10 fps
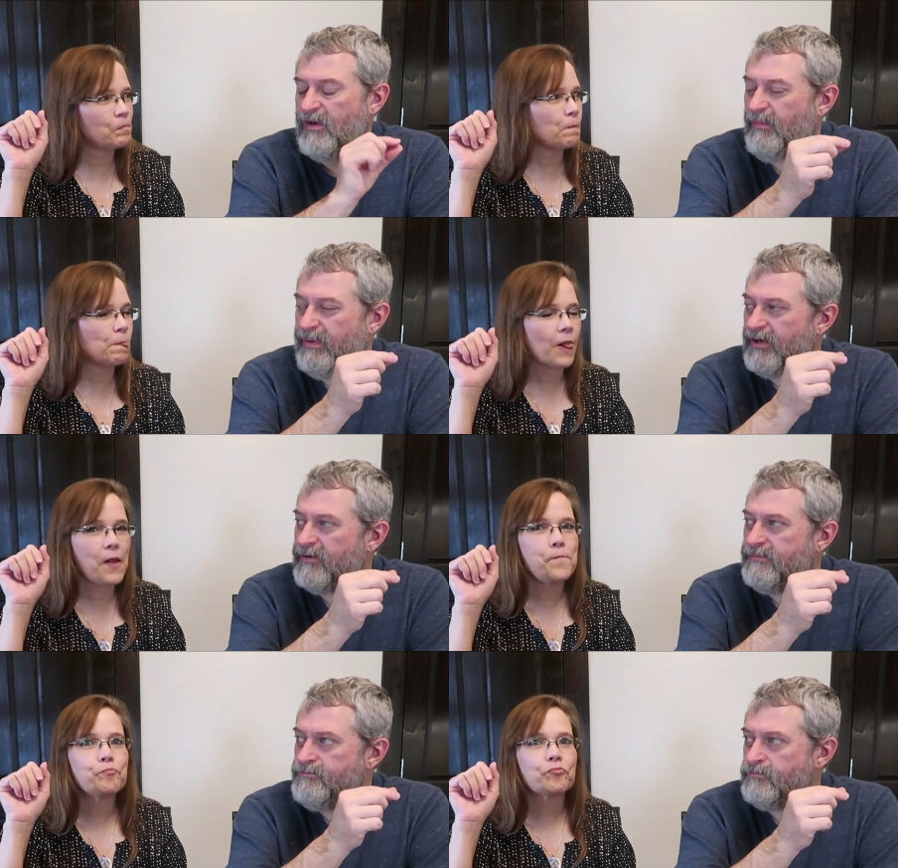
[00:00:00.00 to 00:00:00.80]
Speaker 1: little bitter.
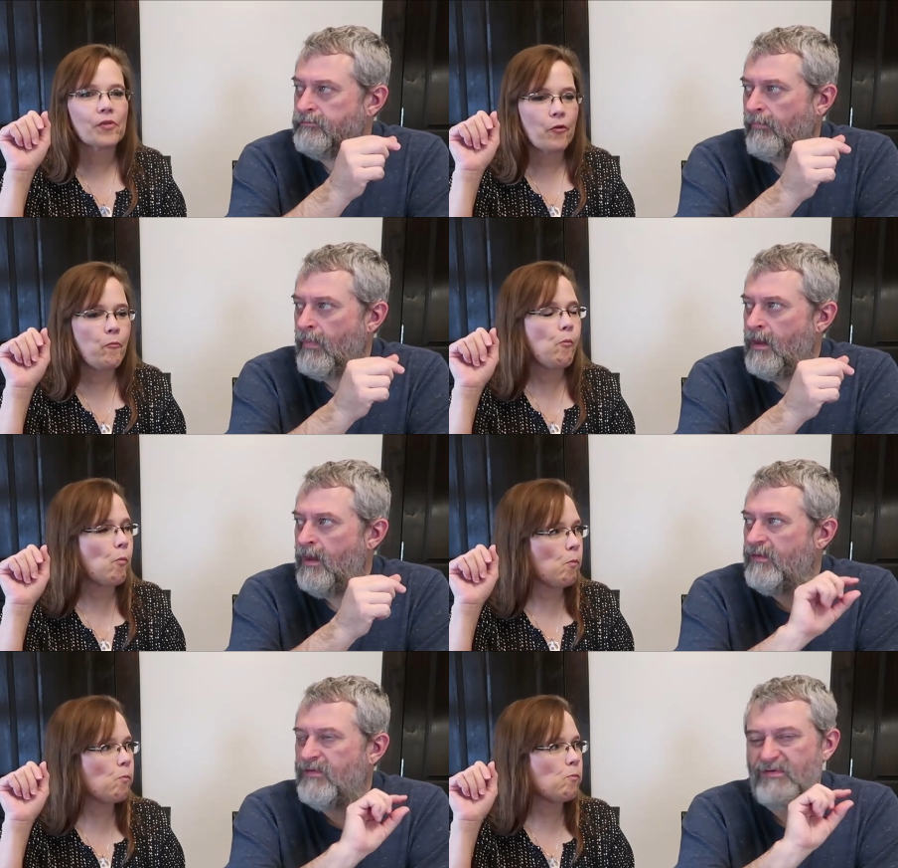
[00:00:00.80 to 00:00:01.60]
So mm
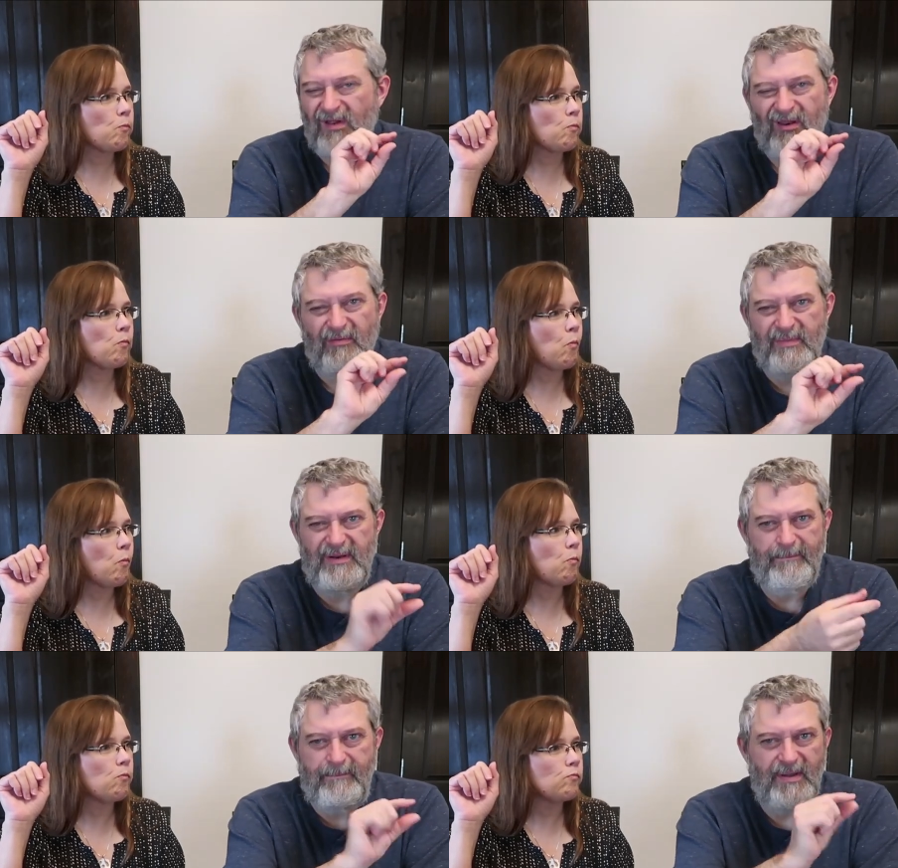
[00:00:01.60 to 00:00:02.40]
-hmm. there's a mm-hmm. little bit
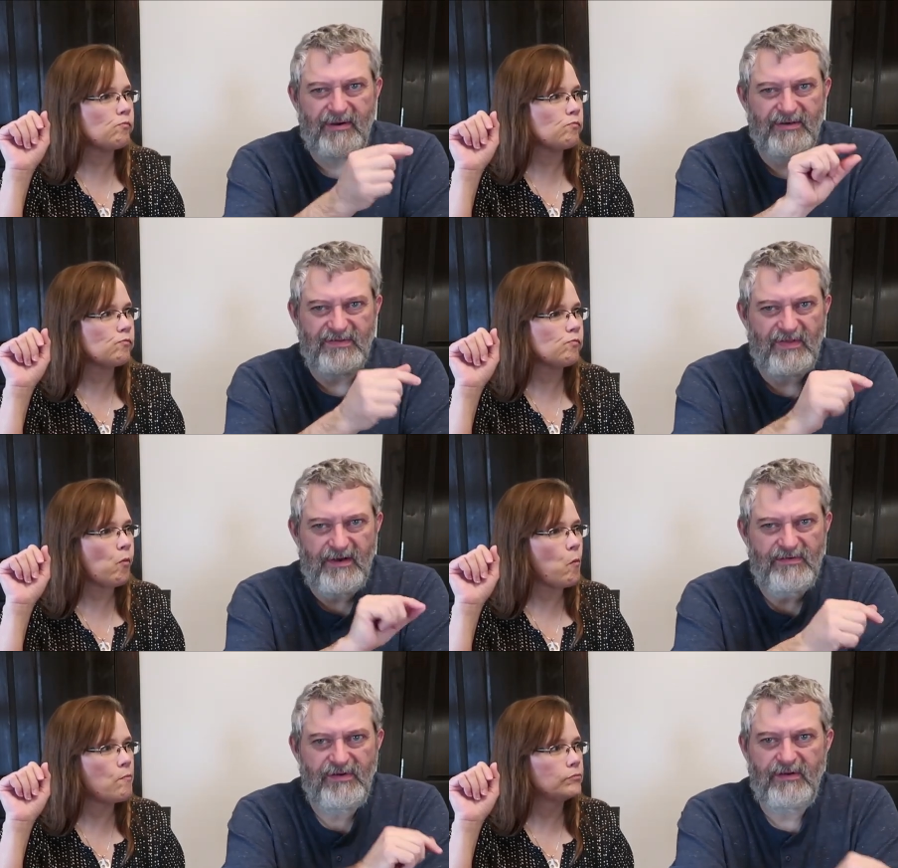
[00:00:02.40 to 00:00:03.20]
of bitterness
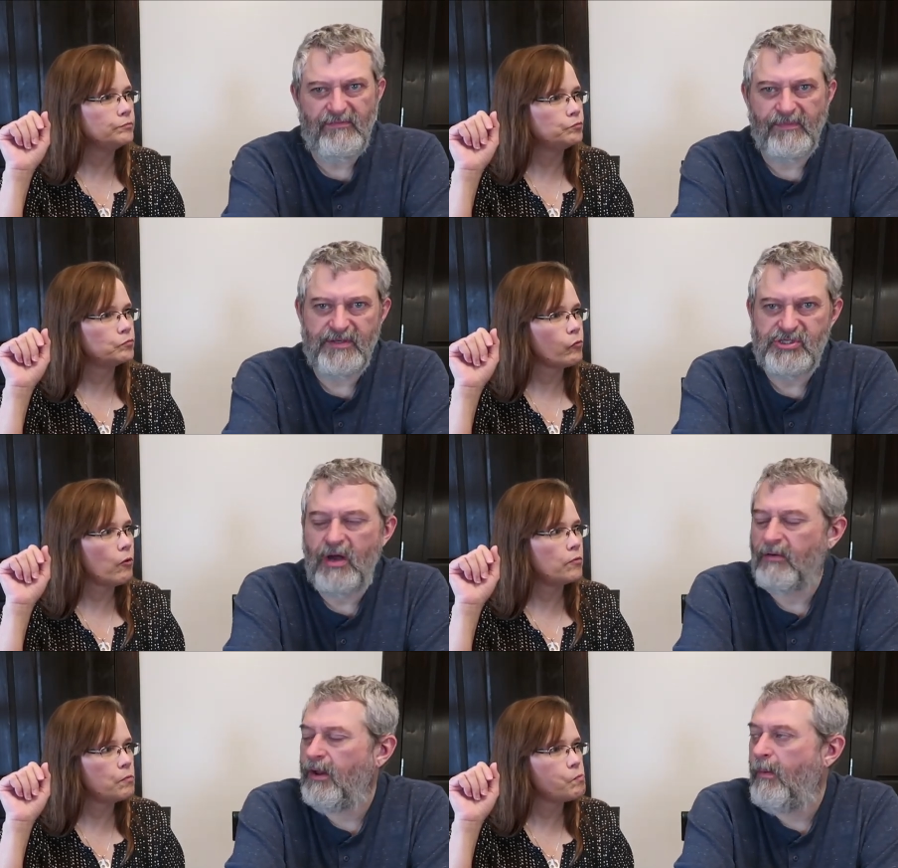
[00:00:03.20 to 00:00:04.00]
there to it from the
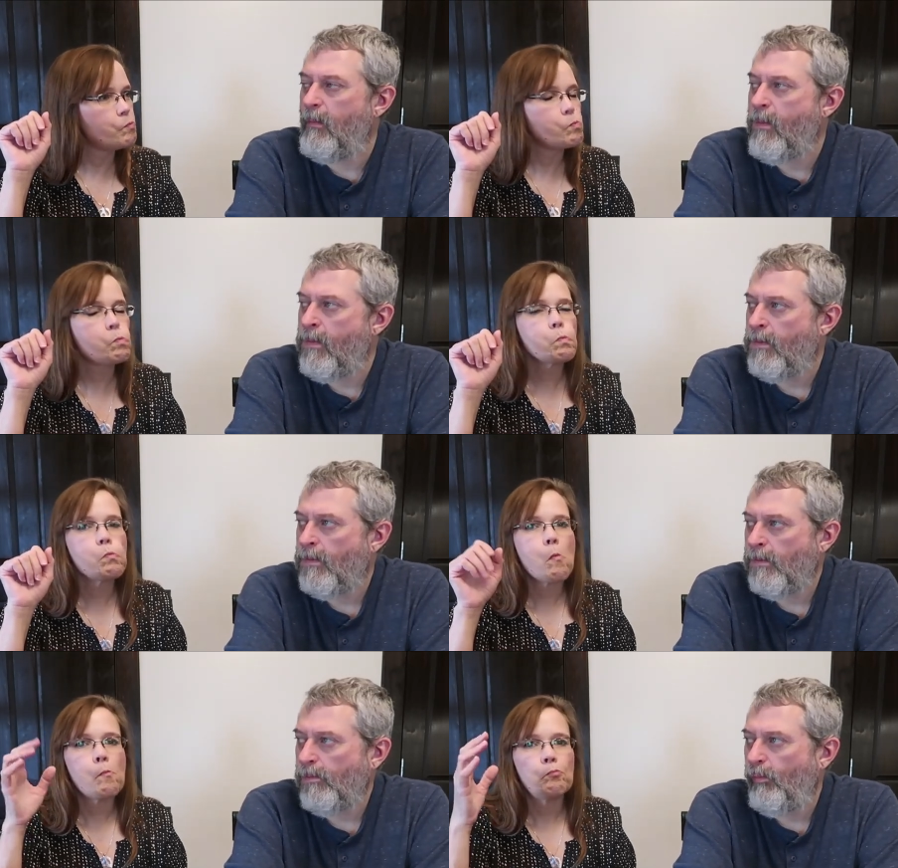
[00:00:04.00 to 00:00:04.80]
chocolate.
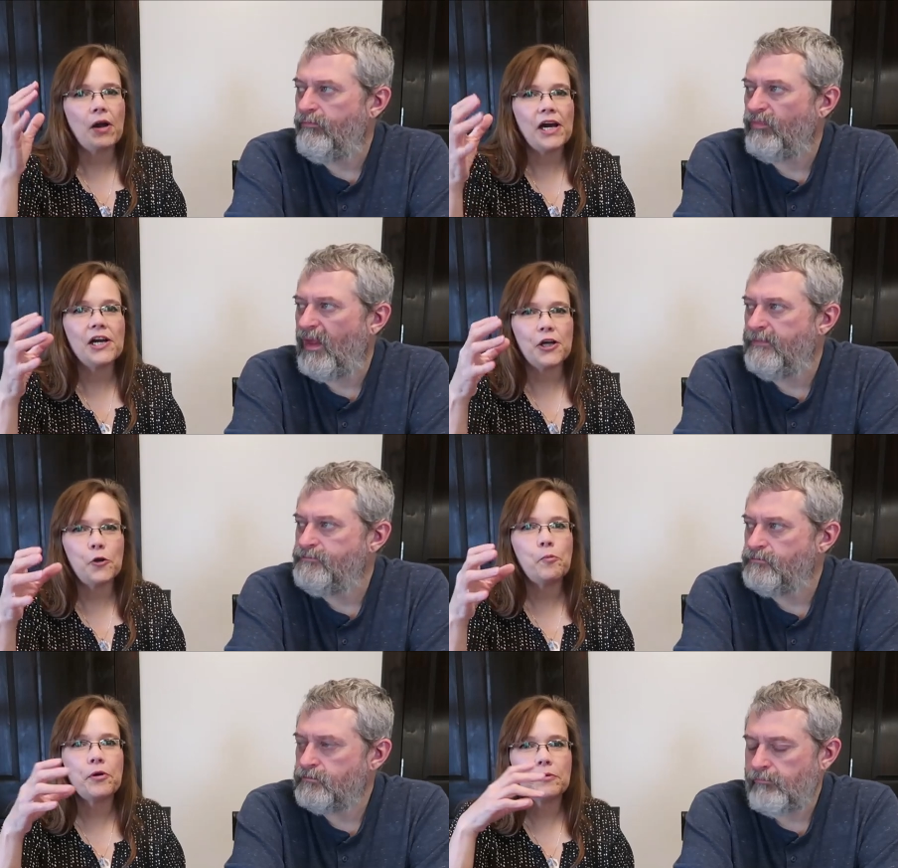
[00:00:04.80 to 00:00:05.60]
Speaker 2: My
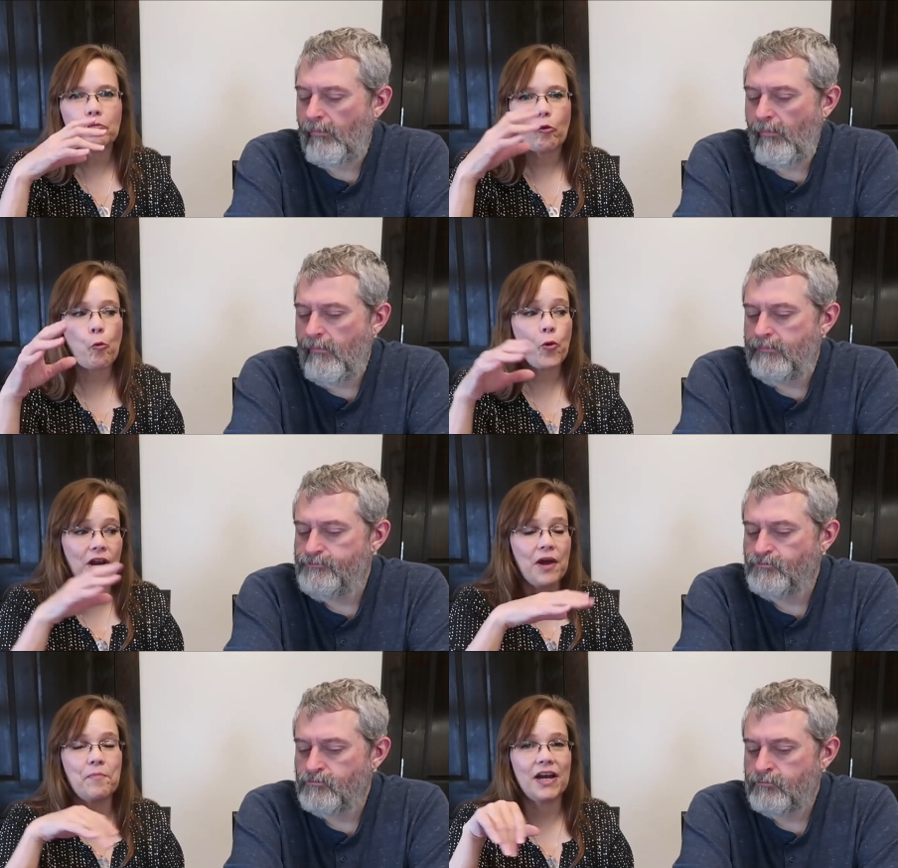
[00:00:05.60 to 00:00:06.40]
hope when
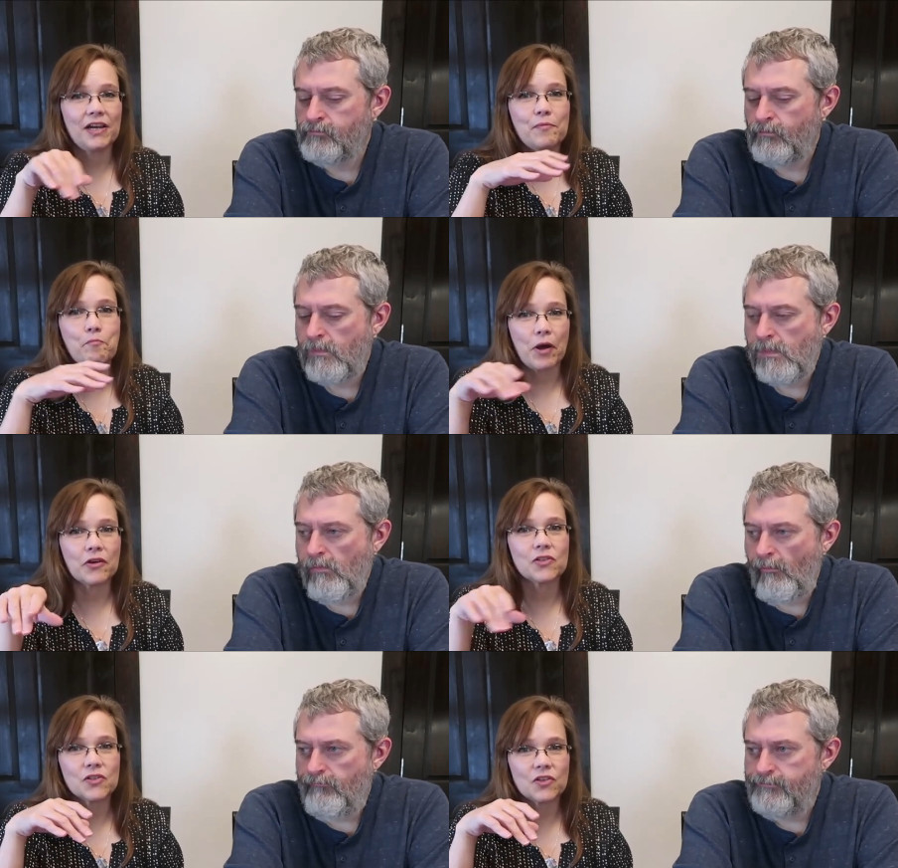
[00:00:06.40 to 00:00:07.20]
I buy
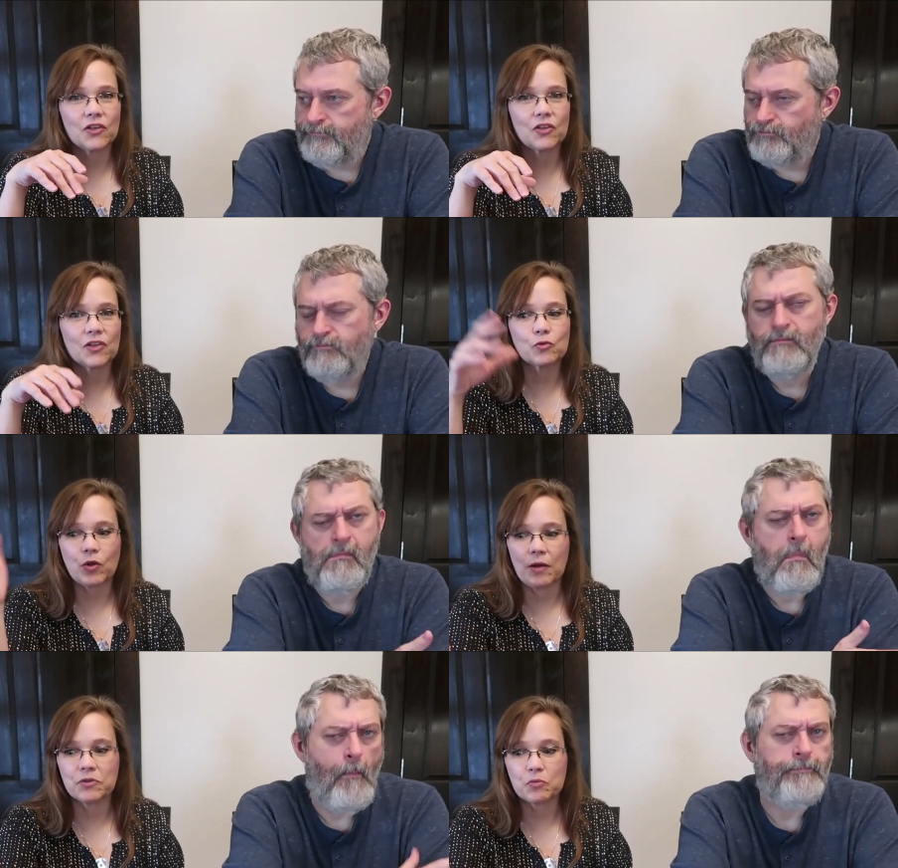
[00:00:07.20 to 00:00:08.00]
boxes like this, mm -hmm. when
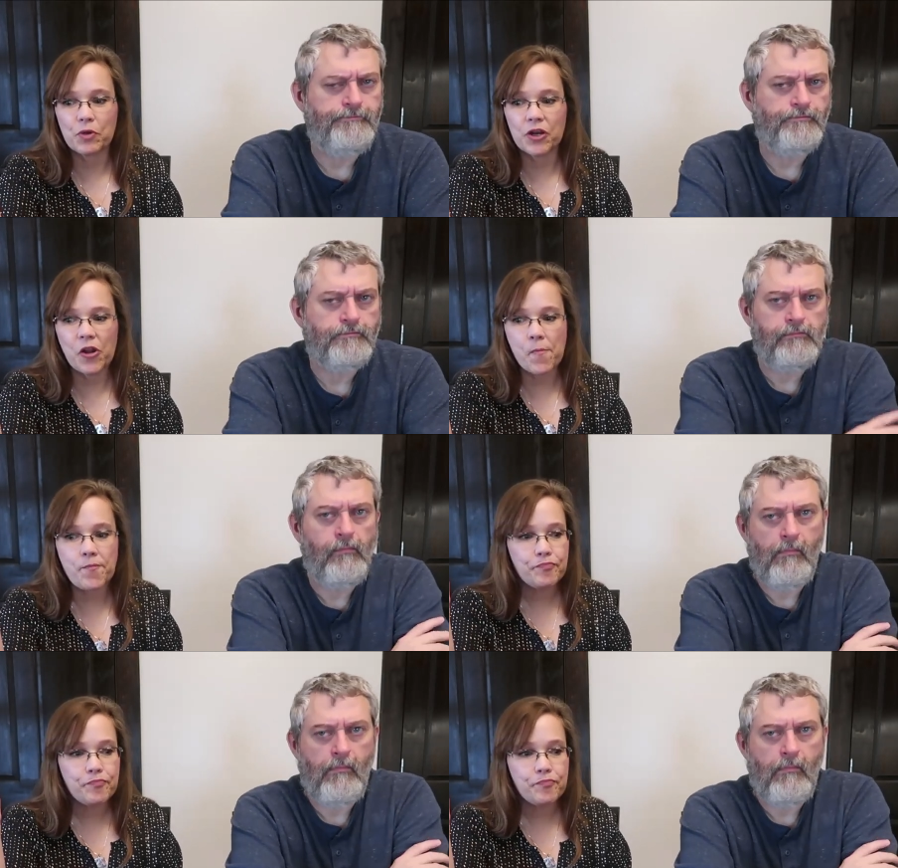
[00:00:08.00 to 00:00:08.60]
I'm spending